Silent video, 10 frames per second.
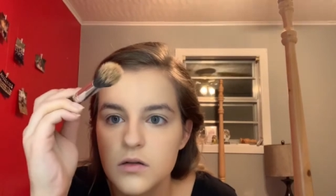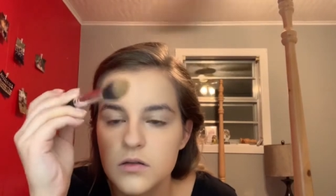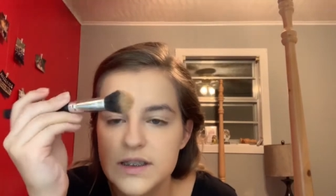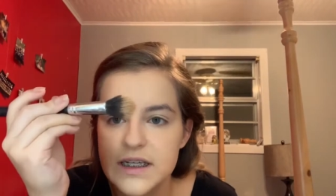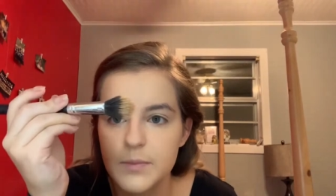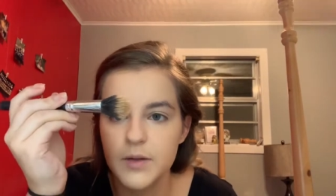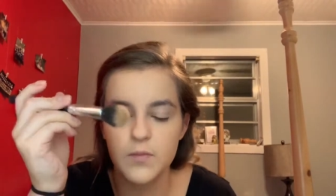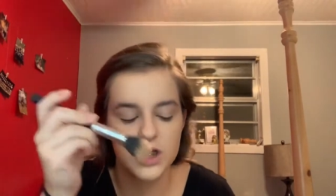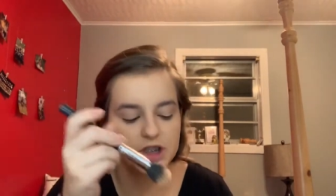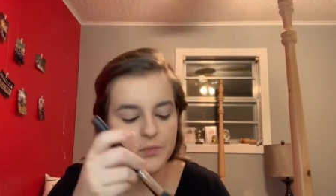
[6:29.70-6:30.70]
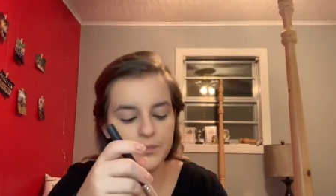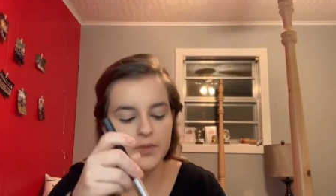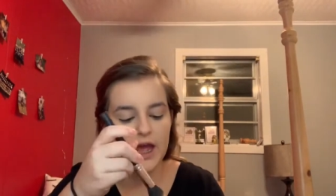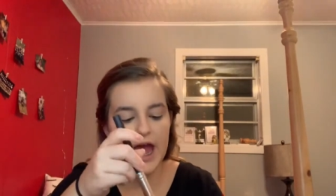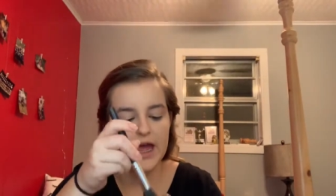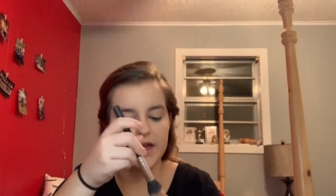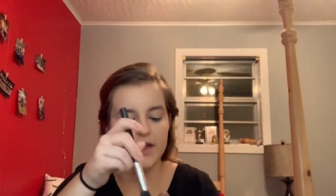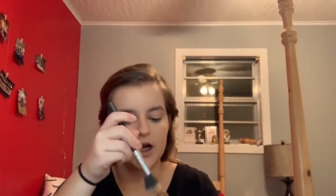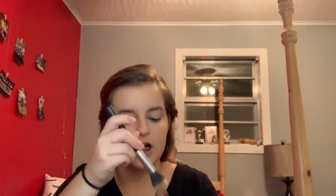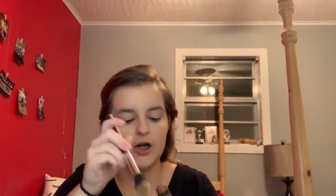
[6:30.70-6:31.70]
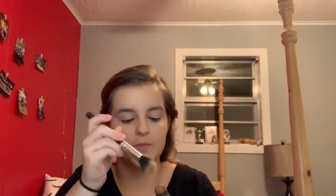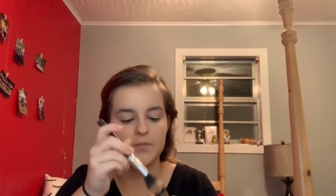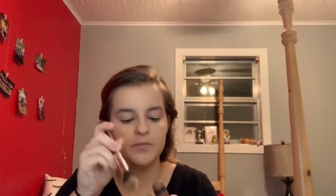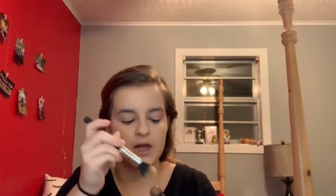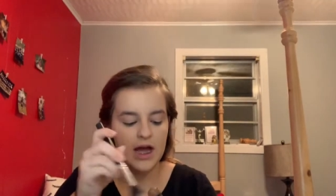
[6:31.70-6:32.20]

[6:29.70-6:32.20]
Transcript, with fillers: stippling brush. And um,